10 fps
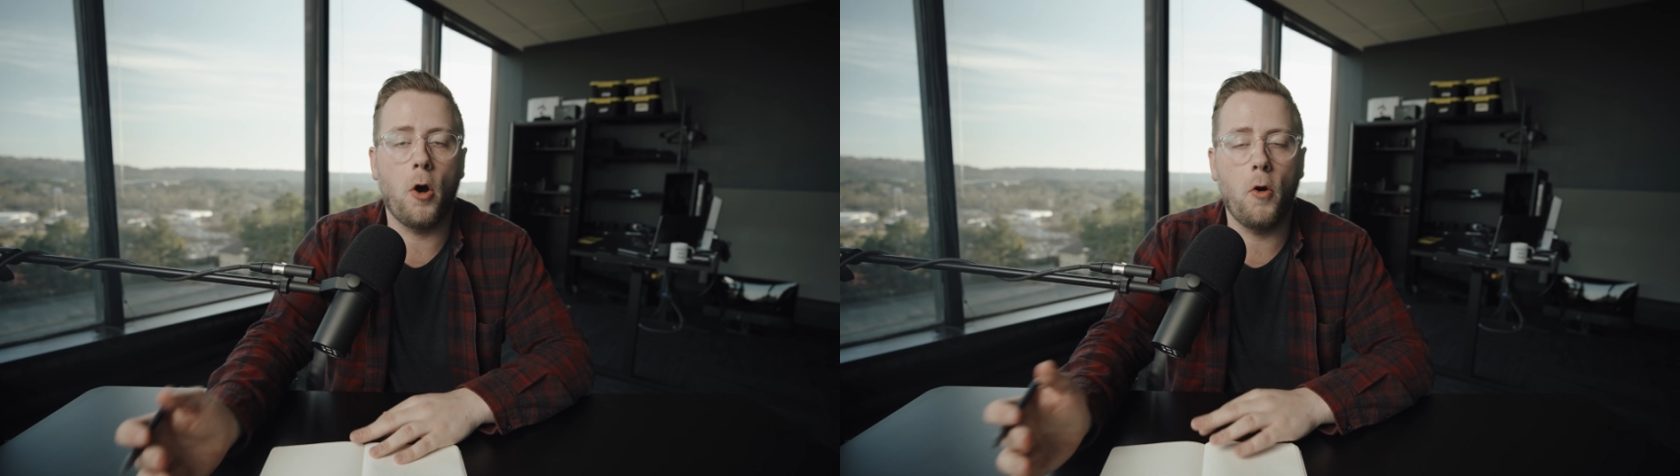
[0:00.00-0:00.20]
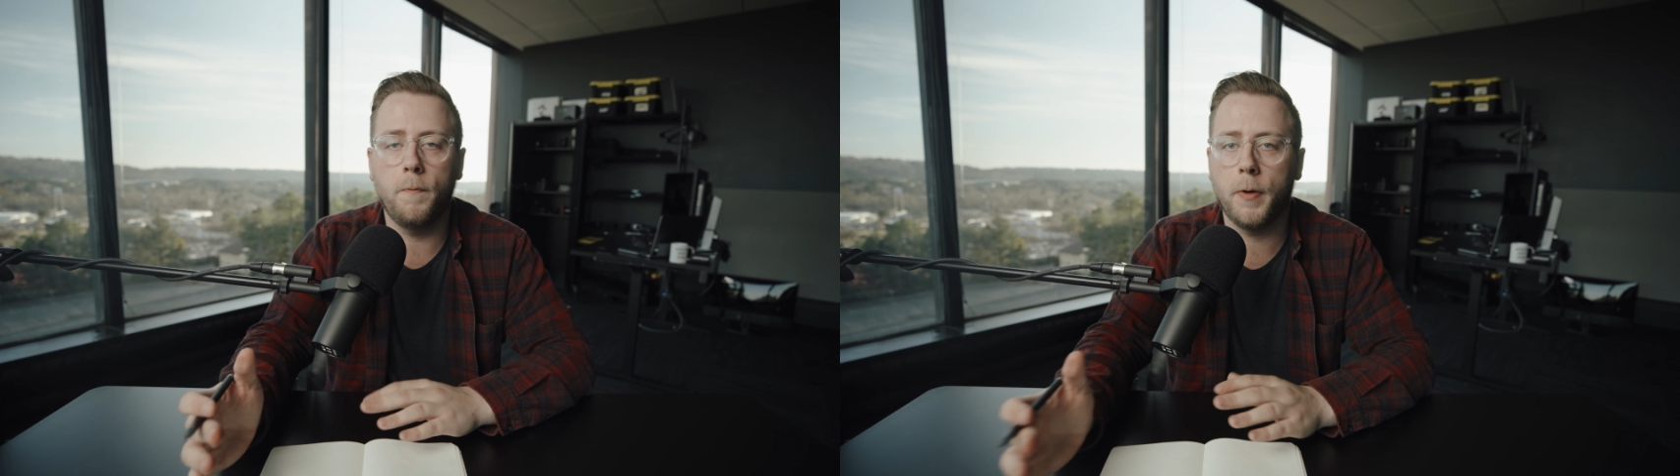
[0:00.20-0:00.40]

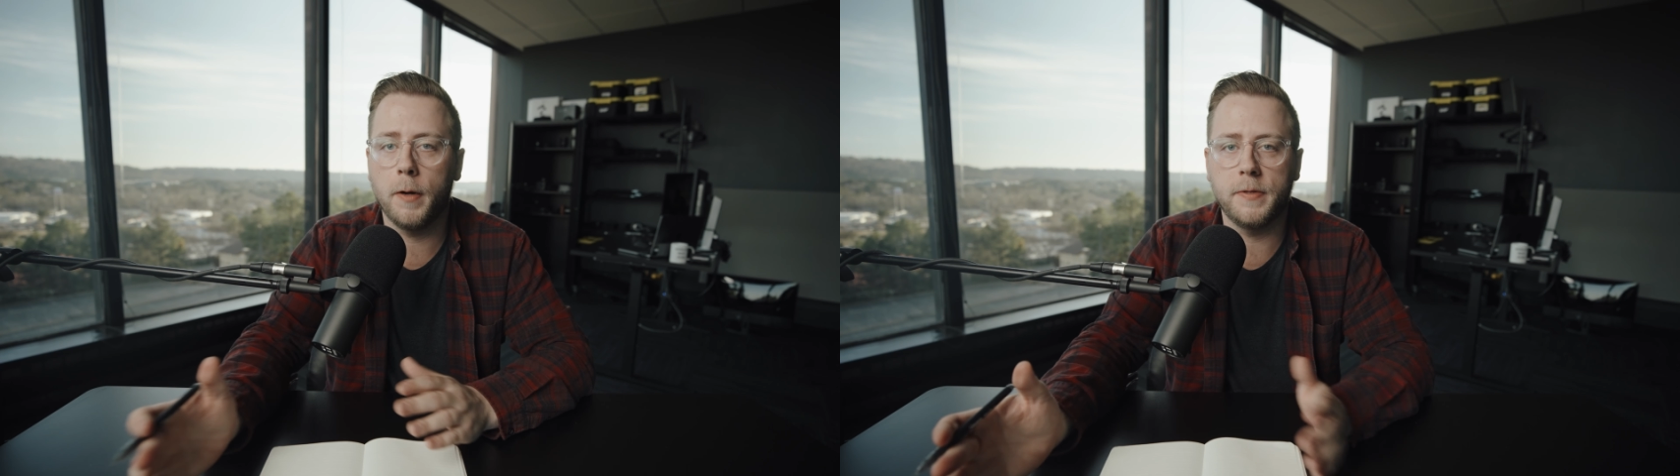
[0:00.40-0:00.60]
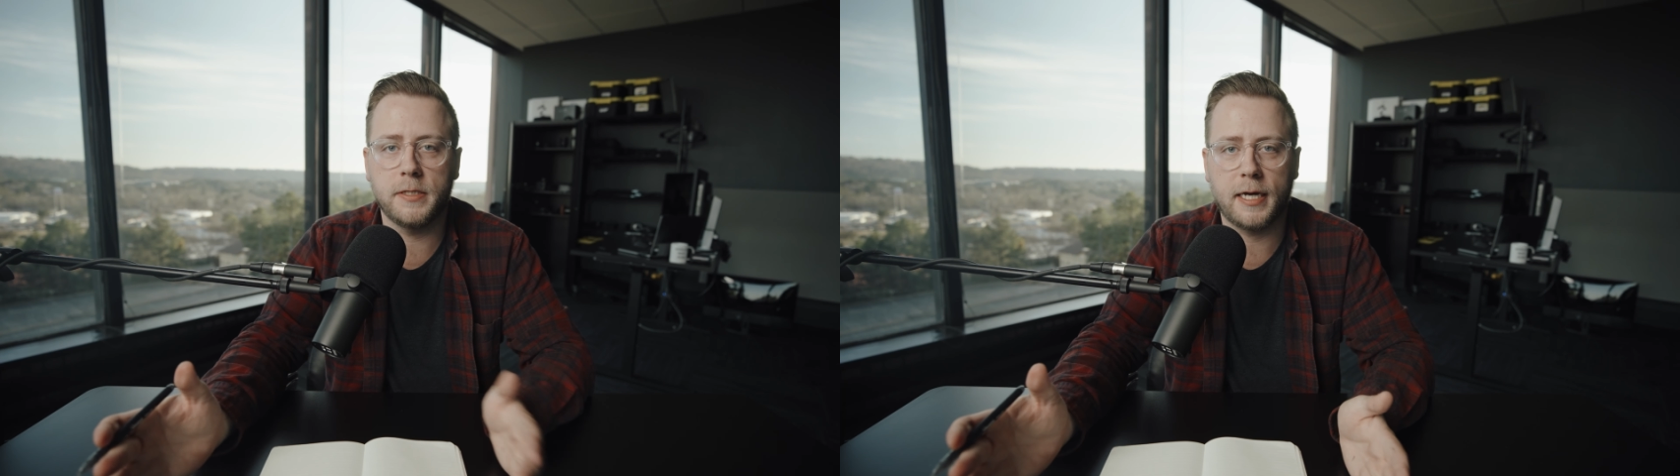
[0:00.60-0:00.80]
whole
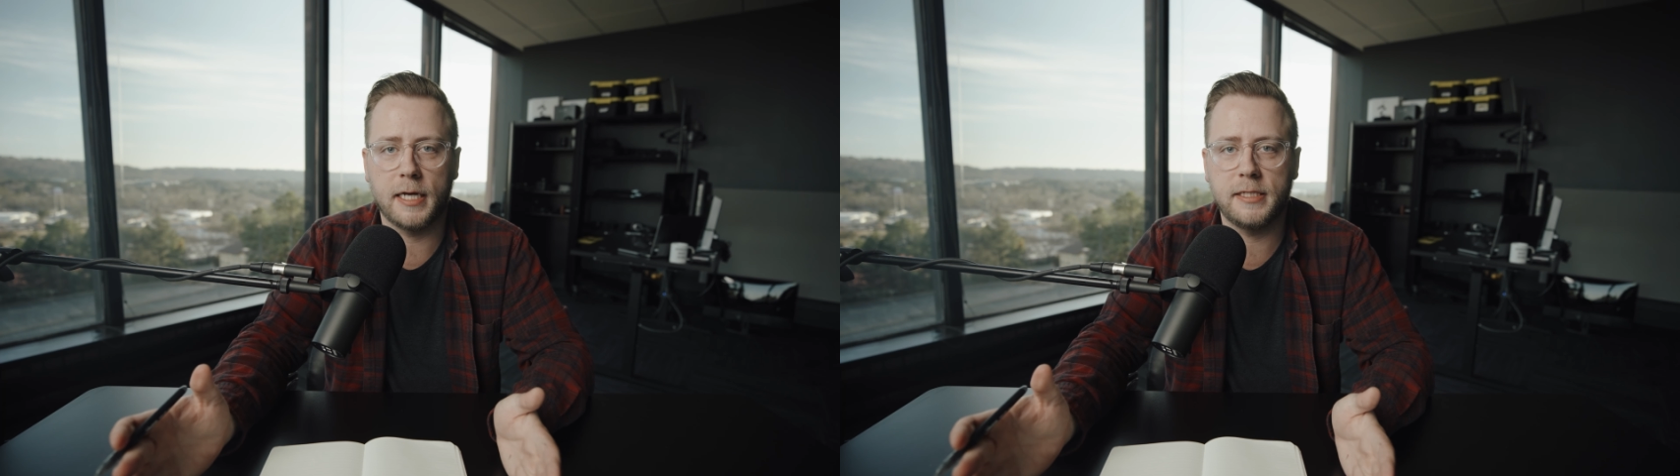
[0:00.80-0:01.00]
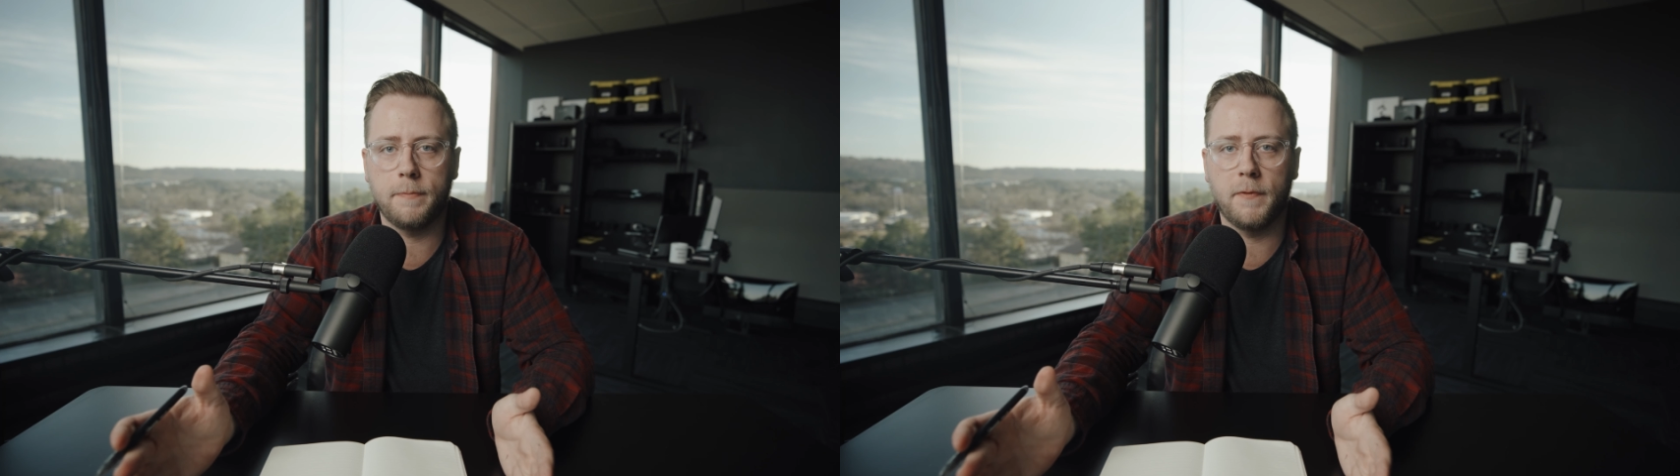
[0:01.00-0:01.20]
purpose, like I
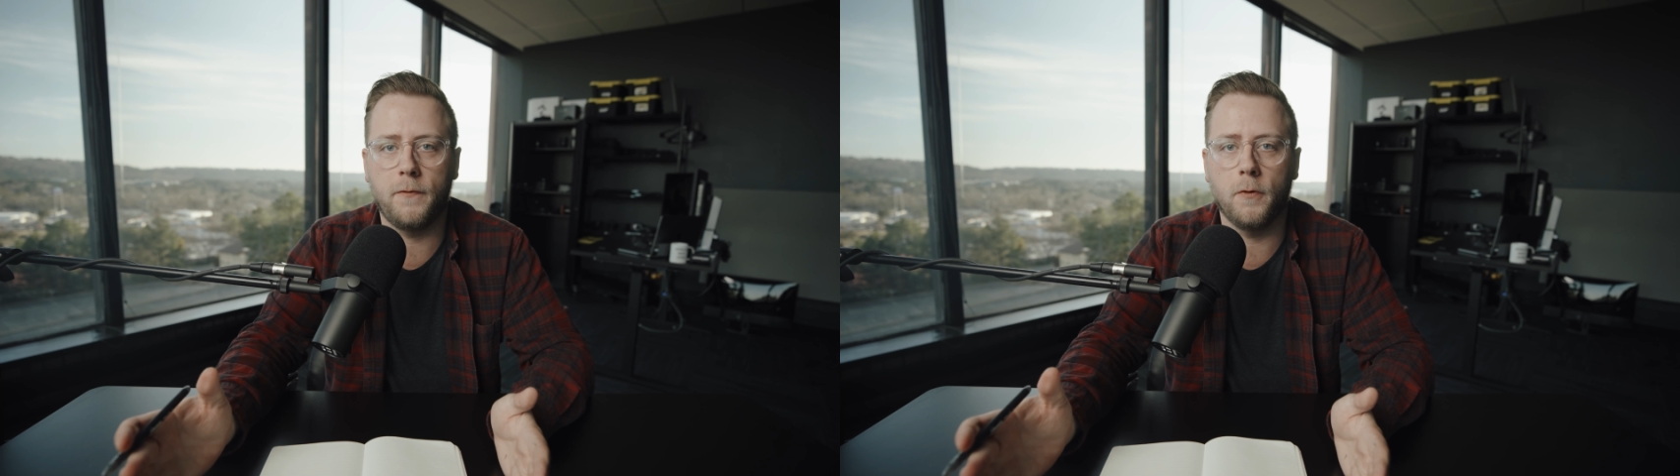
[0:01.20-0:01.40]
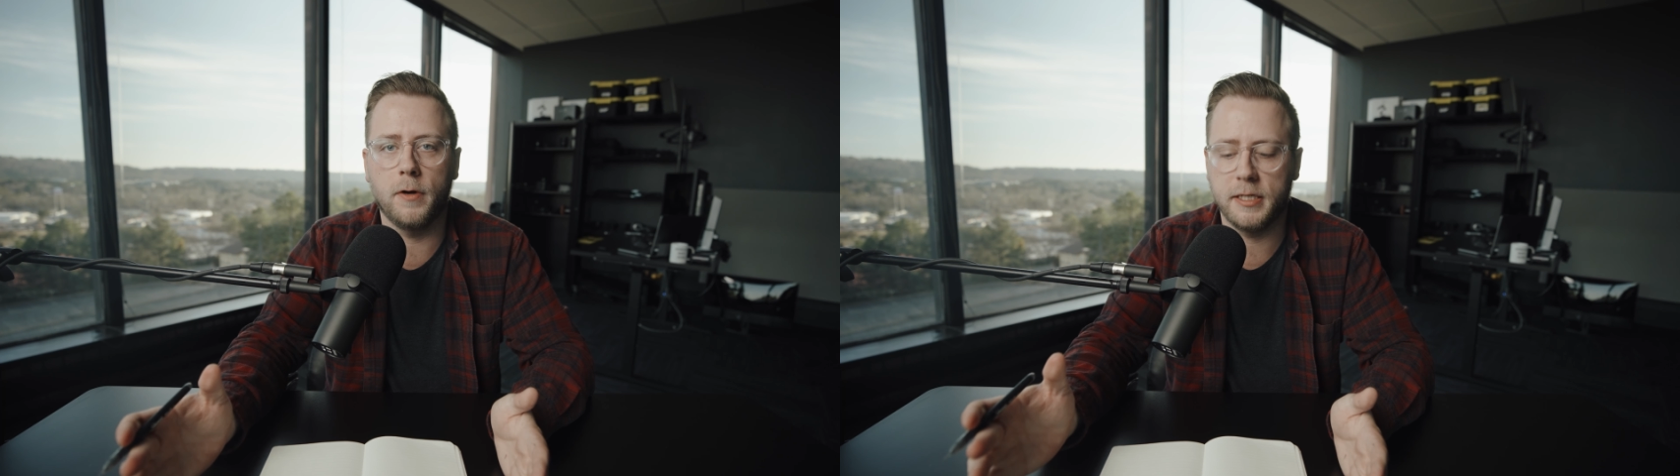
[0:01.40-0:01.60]
said before,